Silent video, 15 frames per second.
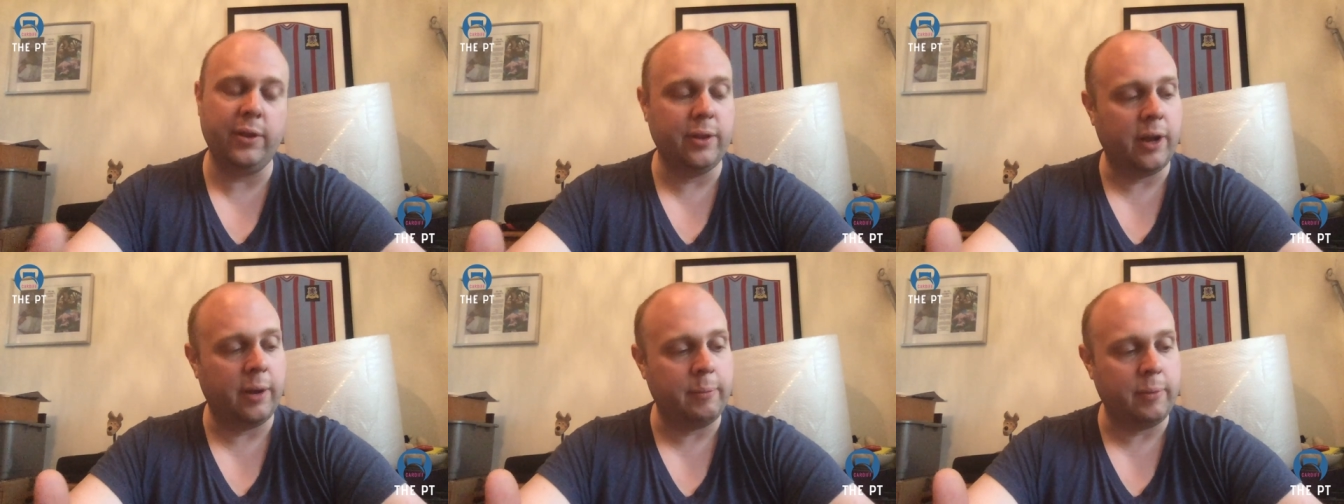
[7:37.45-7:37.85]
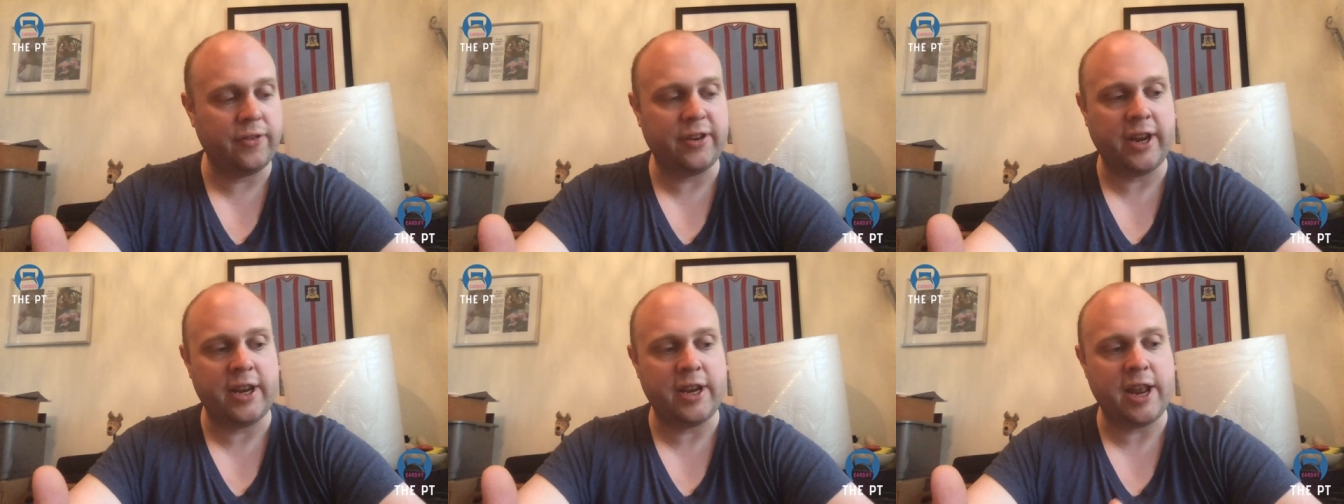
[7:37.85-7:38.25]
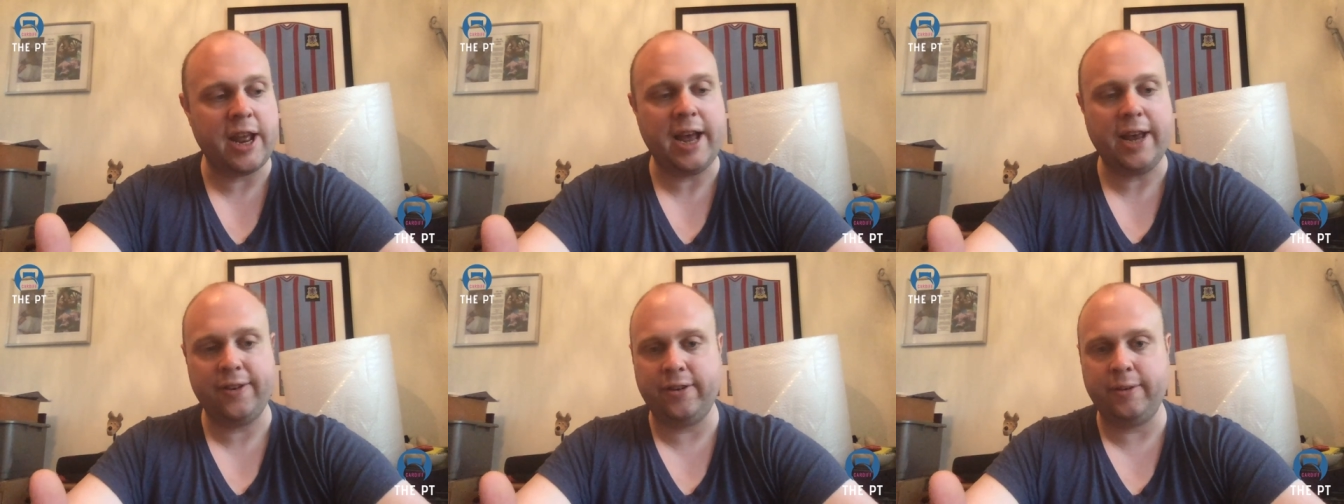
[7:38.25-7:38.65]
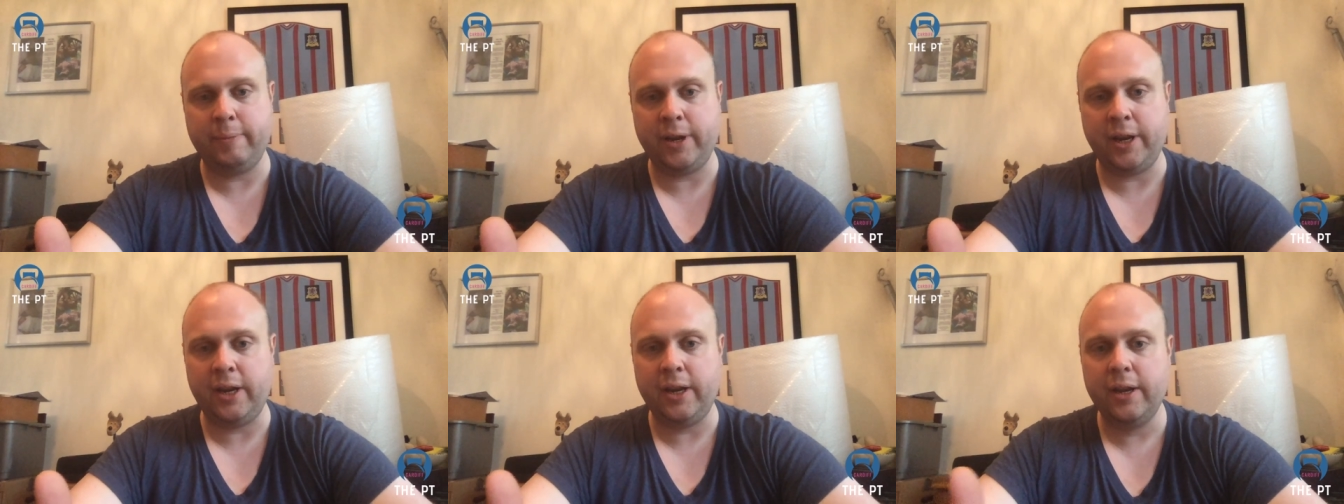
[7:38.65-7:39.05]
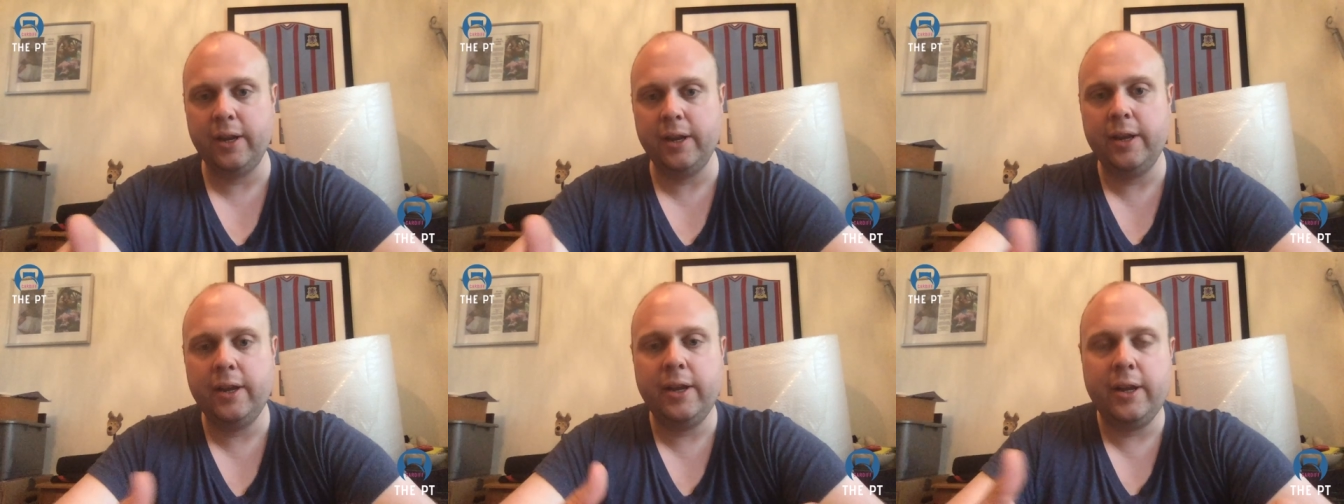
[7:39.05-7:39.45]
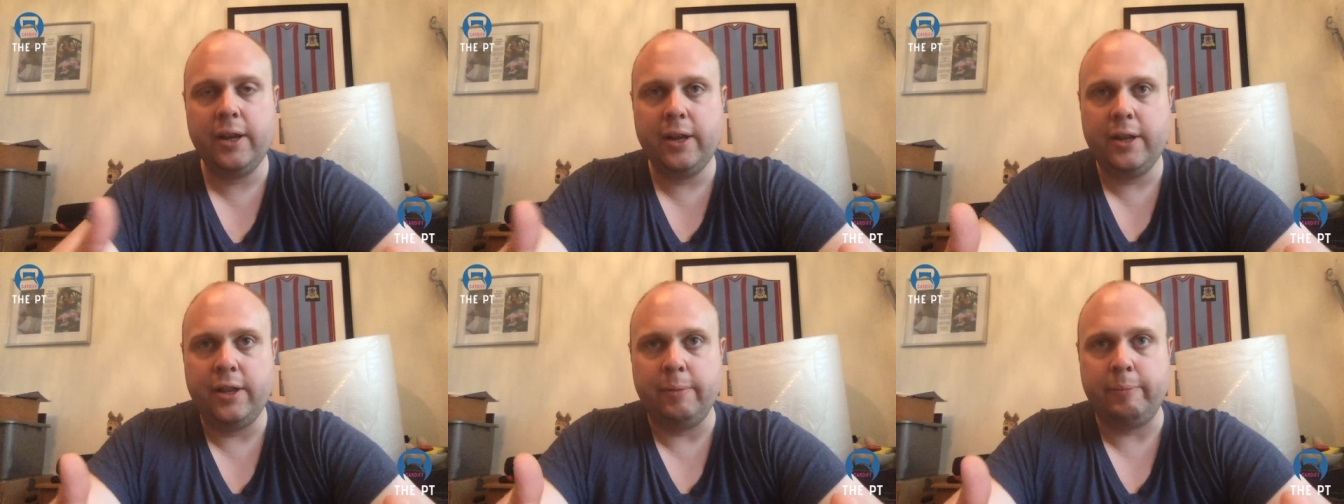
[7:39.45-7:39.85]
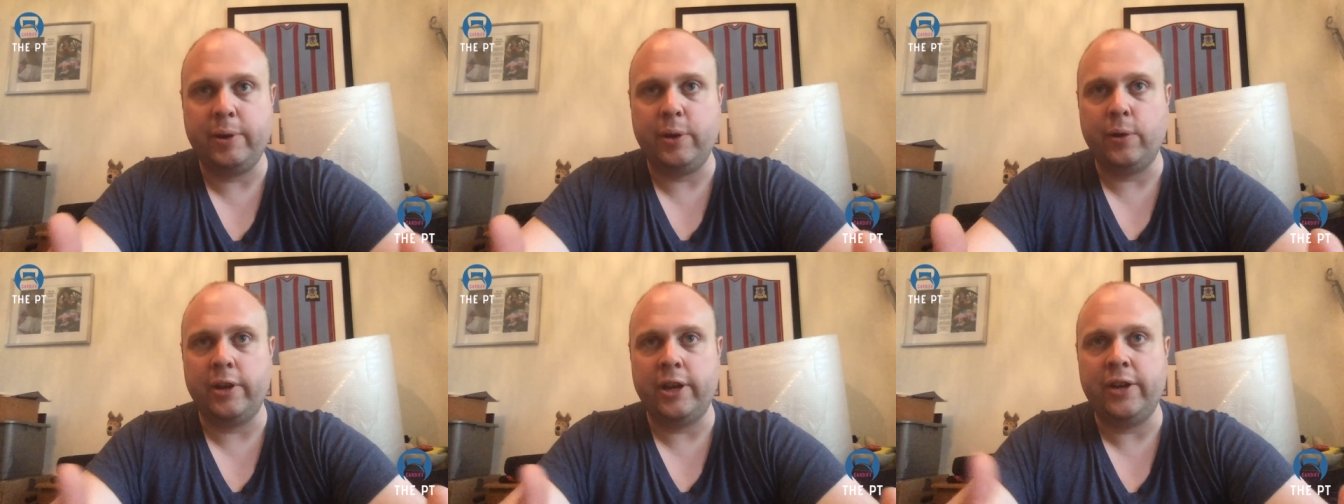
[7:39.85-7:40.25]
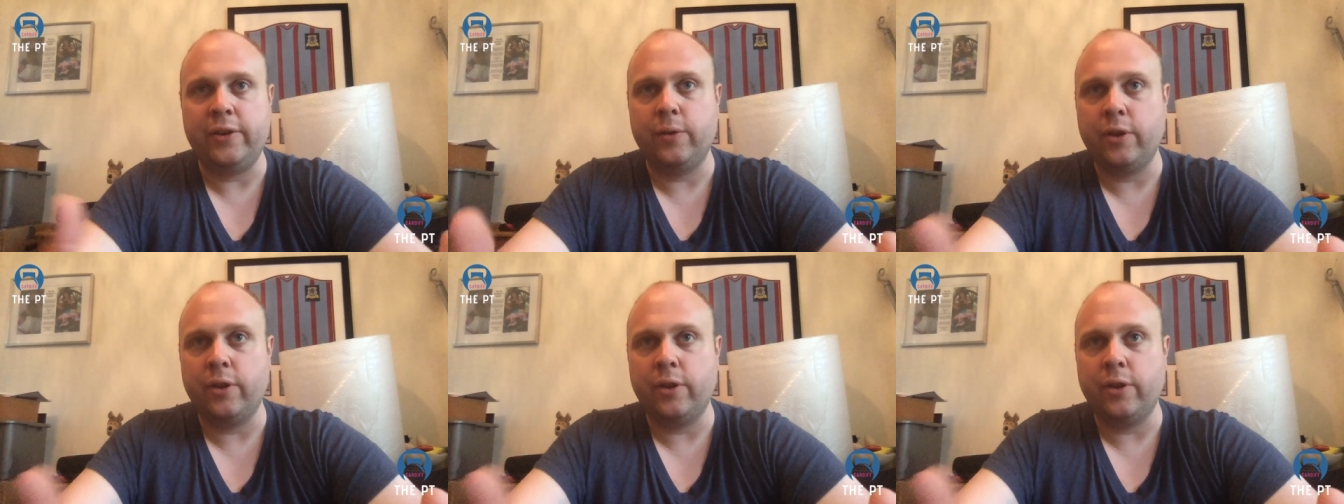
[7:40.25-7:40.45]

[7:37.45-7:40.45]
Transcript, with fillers: I'm not saying it has to be the be all and end all,